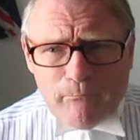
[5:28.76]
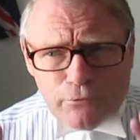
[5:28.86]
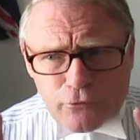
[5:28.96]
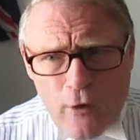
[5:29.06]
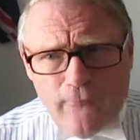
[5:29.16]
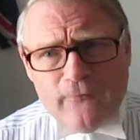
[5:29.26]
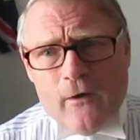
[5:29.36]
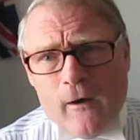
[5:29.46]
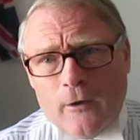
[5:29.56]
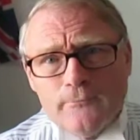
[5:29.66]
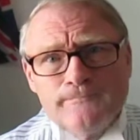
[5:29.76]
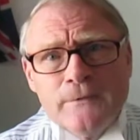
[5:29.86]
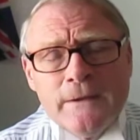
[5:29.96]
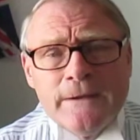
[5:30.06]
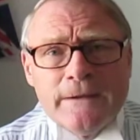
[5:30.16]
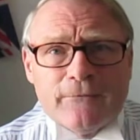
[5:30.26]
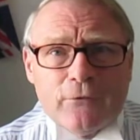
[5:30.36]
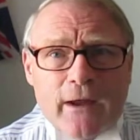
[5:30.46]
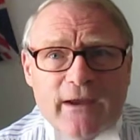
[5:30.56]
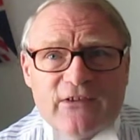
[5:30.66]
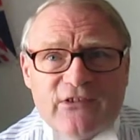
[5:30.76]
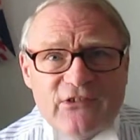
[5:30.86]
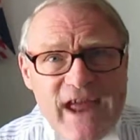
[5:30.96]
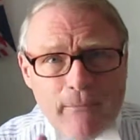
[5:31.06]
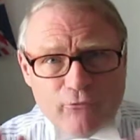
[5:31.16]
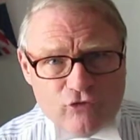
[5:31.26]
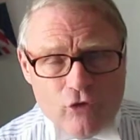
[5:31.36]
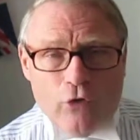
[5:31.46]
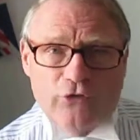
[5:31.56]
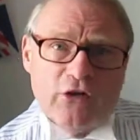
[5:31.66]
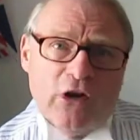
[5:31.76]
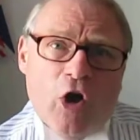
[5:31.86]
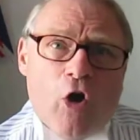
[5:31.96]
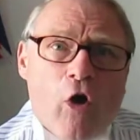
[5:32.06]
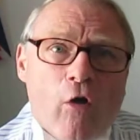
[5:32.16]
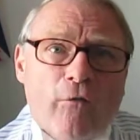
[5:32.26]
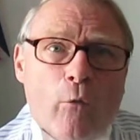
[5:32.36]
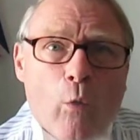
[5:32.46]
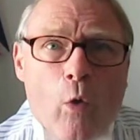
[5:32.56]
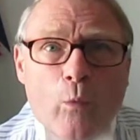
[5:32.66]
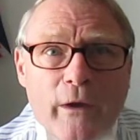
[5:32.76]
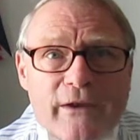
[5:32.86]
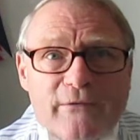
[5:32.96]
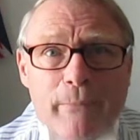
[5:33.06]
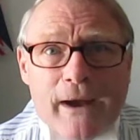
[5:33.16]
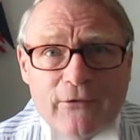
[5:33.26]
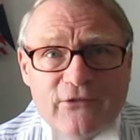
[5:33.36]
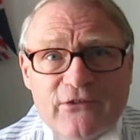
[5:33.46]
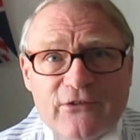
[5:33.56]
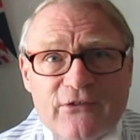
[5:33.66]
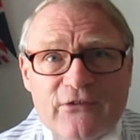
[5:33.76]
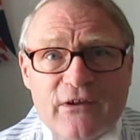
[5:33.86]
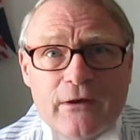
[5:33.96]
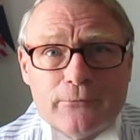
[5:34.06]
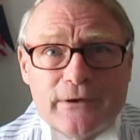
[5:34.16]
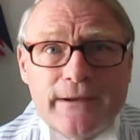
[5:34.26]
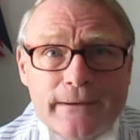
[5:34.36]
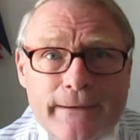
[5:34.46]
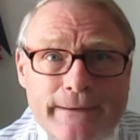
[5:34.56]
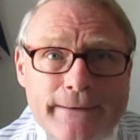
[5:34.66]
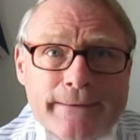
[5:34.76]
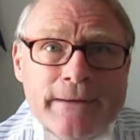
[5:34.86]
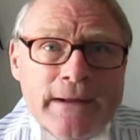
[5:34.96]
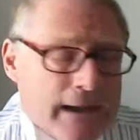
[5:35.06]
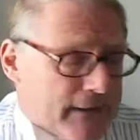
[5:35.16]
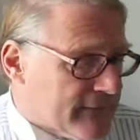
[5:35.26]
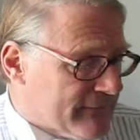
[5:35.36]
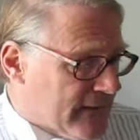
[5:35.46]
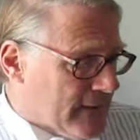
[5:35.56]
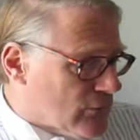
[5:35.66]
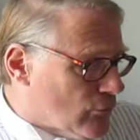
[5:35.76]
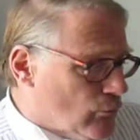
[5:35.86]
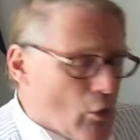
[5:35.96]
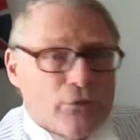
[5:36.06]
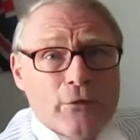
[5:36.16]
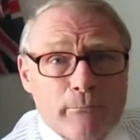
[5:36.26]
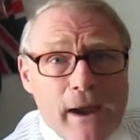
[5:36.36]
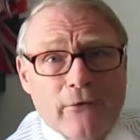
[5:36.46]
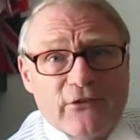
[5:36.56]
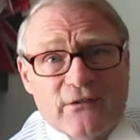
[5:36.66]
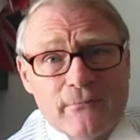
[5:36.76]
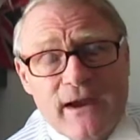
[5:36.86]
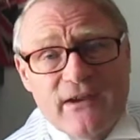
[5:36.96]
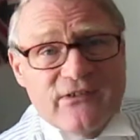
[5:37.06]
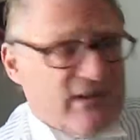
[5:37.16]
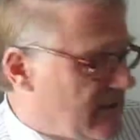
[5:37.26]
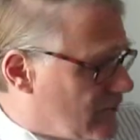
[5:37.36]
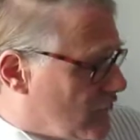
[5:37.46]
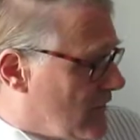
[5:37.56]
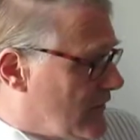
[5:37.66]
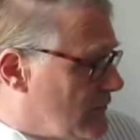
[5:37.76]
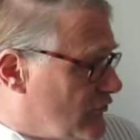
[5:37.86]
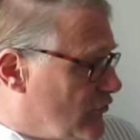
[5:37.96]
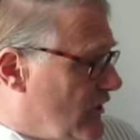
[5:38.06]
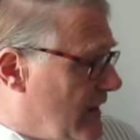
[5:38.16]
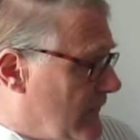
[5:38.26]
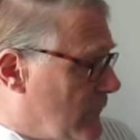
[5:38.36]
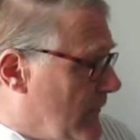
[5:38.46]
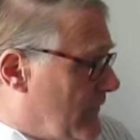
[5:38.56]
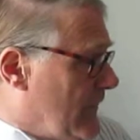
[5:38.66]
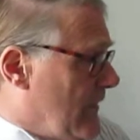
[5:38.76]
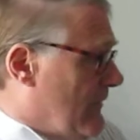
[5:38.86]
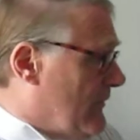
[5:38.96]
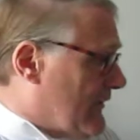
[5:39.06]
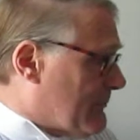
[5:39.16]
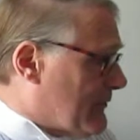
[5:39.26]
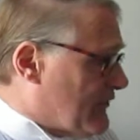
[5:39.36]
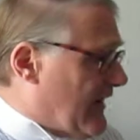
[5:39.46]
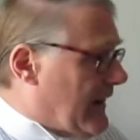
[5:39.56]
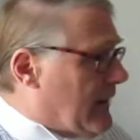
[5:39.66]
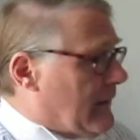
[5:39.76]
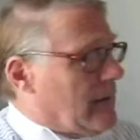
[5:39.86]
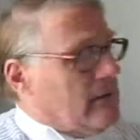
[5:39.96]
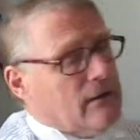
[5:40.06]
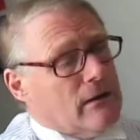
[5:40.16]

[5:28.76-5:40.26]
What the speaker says: profile, if you like, a snapshot of what we as barristers are really like. And I think that what the Barrister magazine is trying to achieve with this particular